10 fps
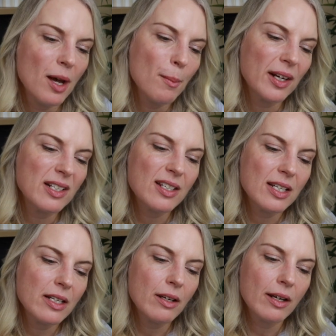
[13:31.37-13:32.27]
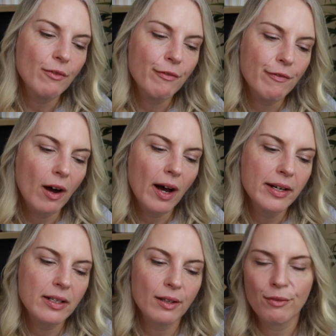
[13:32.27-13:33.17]
but I did
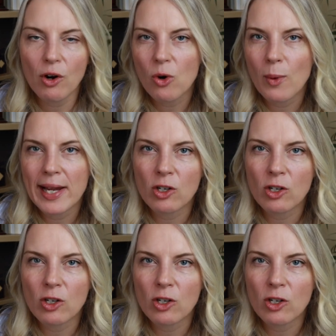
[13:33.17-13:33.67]
find a throwaway